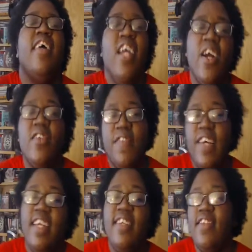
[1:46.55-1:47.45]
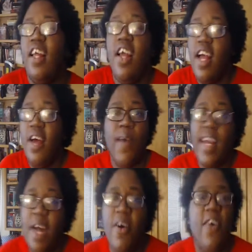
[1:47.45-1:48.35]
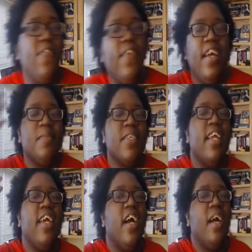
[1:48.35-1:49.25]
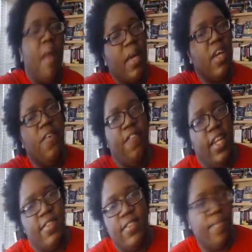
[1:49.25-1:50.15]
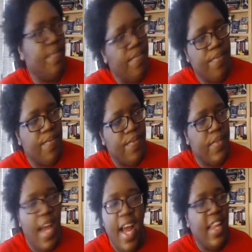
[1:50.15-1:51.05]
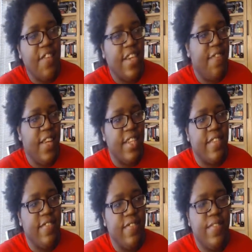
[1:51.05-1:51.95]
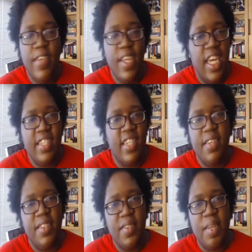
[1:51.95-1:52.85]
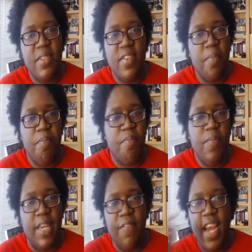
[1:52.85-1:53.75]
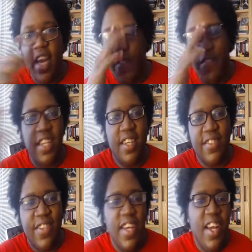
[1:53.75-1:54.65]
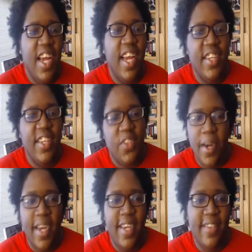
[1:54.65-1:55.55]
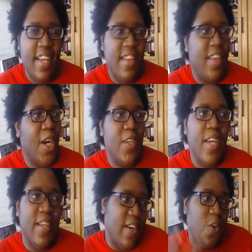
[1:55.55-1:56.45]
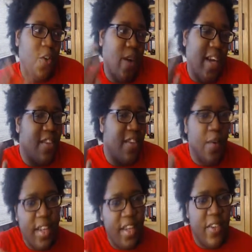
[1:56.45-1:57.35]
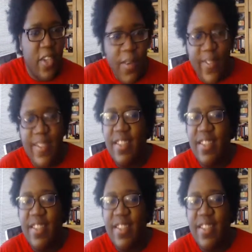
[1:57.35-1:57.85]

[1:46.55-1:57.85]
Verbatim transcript: Heroes or villains? Why not both? I'm just kidding. Um, I'm going to go with villains. I love a good villain. I, I just, I'm just a big fan of villains and stories and their and their stories and the way they're told.